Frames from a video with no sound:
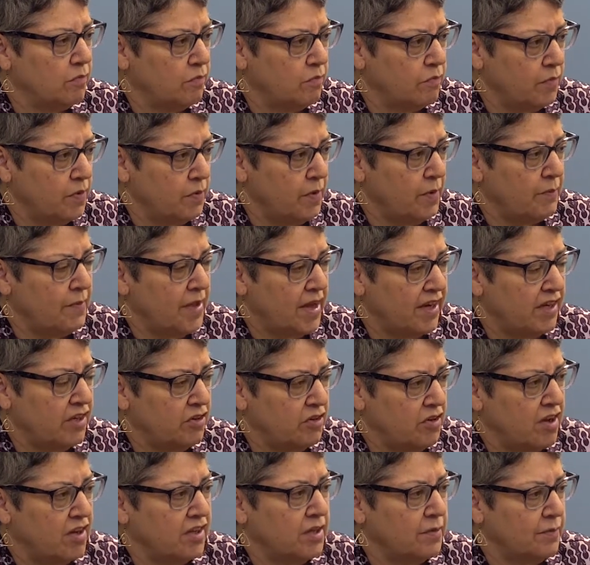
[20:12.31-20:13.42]
we went back and you
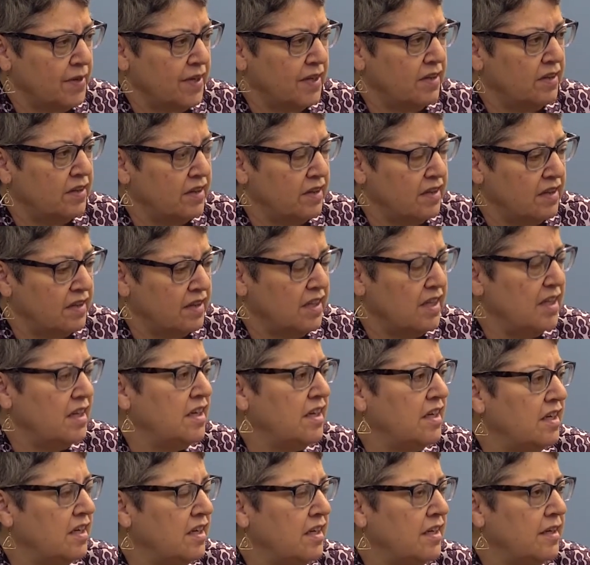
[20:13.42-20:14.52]
talked about
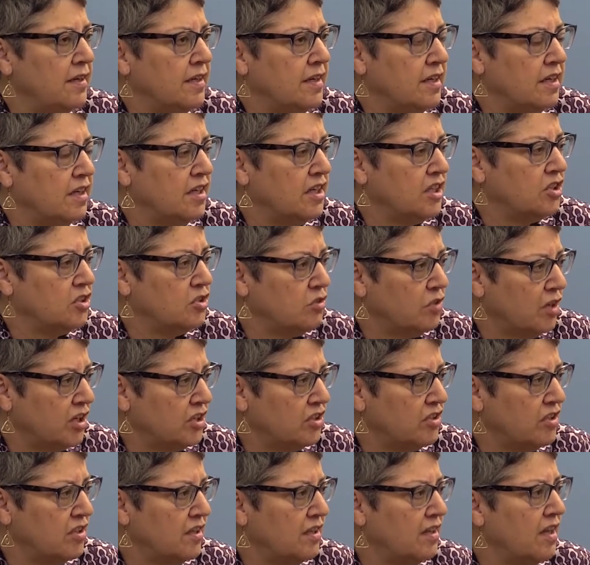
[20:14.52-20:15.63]
the
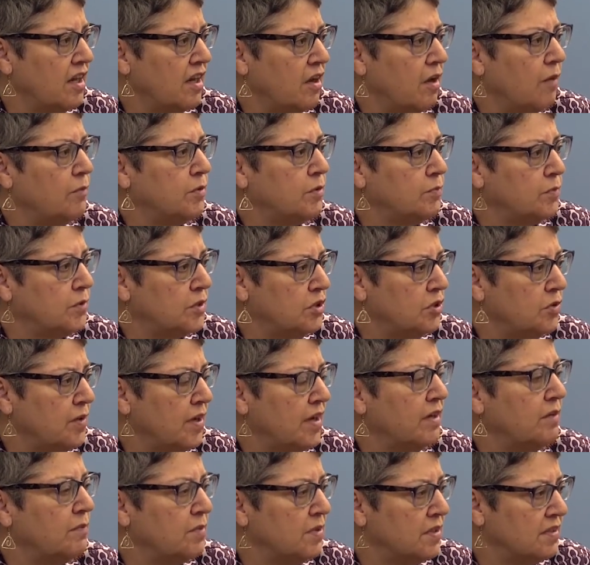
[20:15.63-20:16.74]
construction that almost put you
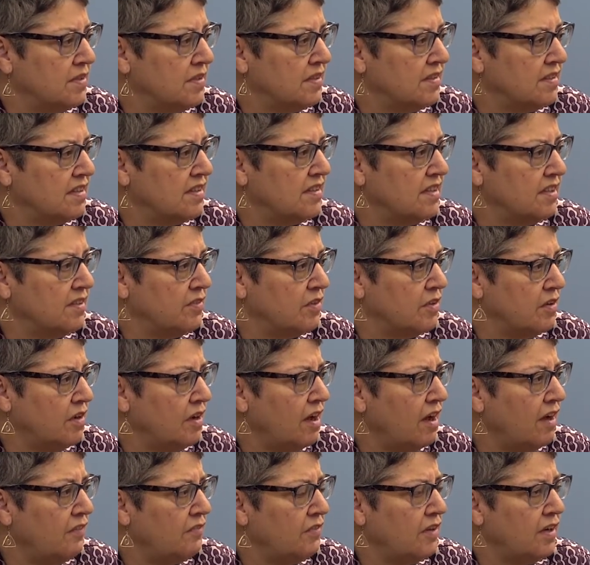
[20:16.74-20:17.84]
out of business at Seville
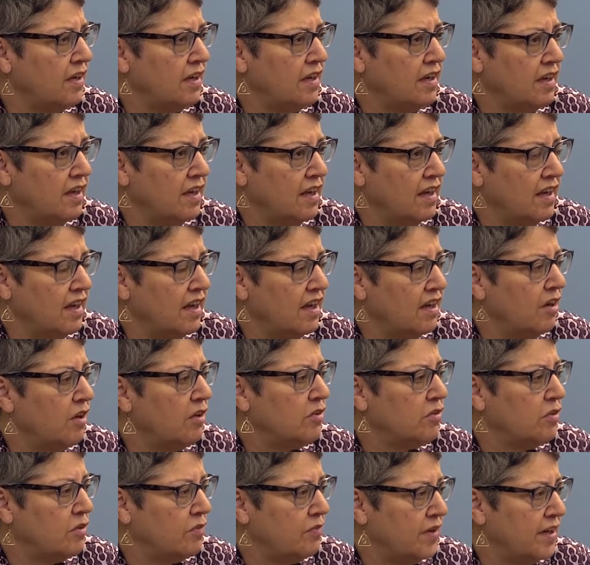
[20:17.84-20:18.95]
Coffee, it
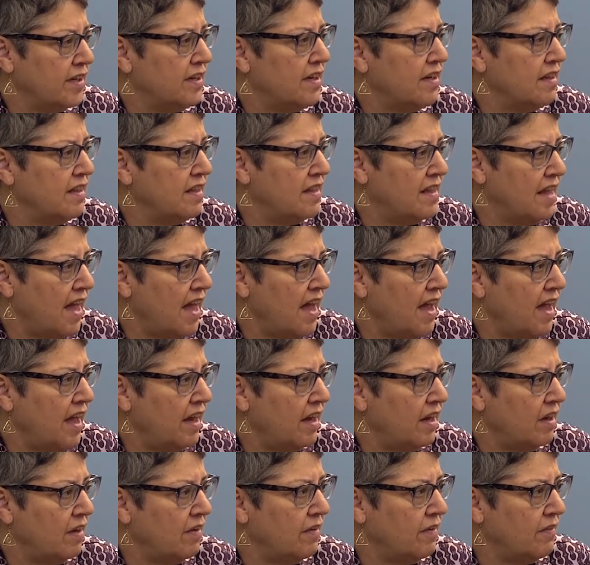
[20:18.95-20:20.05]
also affected that
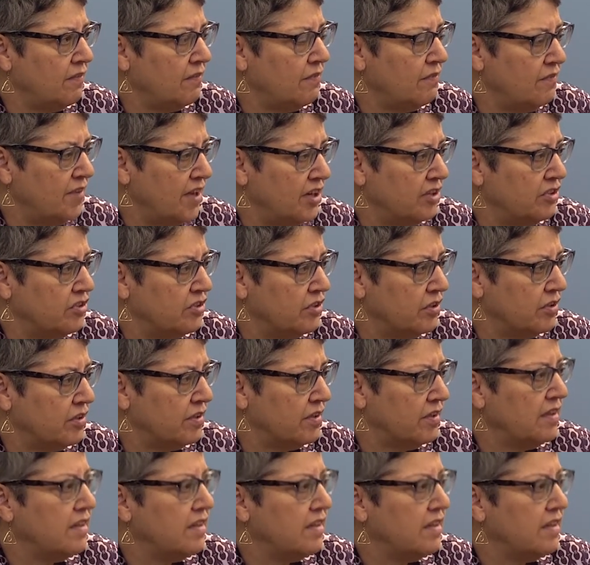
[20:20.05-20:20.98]
venture.